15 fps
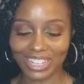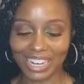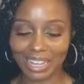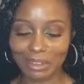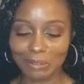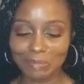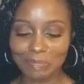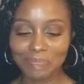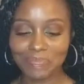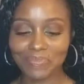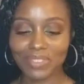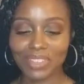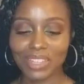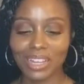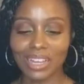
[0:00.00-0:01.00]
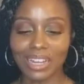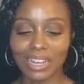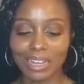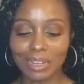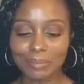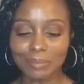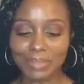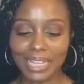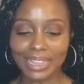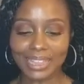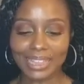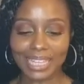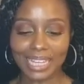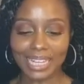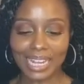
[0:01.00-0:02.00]
the night.
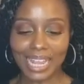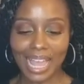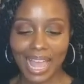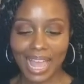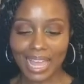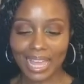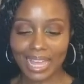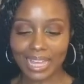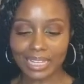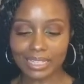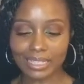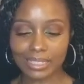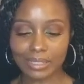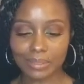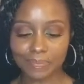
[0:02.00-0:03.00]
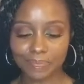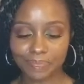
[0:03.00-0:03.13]
And then it has,